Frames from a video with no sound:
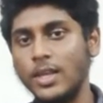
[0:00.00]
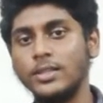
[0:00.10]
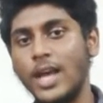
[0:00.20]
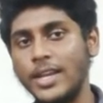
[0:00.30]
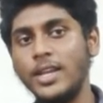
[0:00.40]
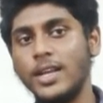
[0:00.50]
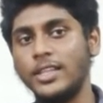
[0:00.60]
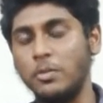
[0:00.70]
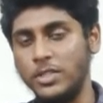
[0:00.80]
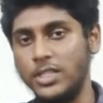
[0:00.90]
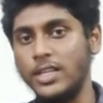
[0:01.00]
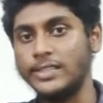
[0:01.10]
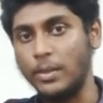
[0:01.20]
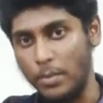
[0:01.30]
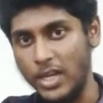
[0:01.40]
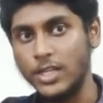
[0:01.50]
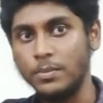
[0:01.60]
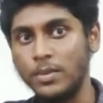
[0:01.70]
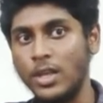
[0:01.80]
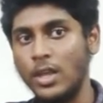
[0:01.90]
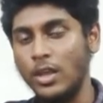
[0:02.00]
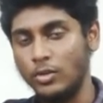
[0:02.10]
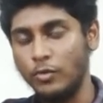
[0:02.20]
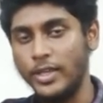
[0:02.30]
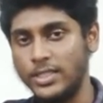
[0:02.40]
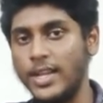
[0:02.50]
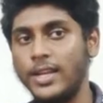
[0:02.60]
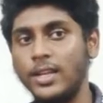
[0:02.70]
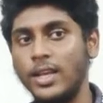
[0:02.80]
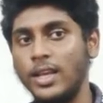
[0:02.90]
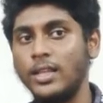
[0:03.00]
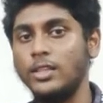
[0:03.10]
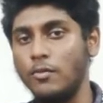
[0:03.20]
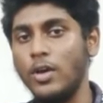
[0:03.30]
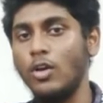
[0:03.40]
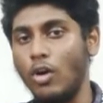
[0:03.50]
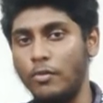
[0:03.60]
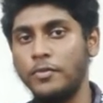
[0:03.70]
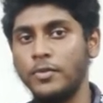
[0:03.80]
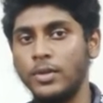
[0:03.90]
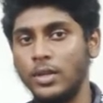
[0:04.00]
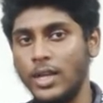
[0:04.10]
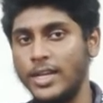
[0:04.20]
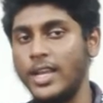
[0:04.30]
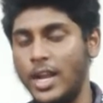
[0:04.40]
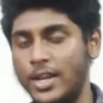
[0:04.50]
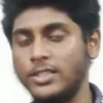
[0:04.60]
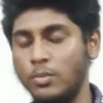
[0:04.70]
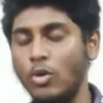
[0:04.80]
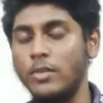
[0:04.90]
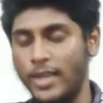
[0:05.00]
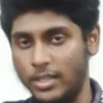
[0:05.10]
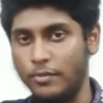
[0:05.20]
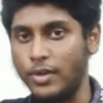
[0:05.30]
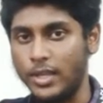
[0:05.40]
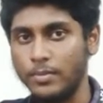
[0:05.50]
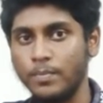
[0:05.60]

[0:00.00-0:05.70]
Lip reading: The onion cutting machine is a medium to facilitate the work of cutting onions more effectively.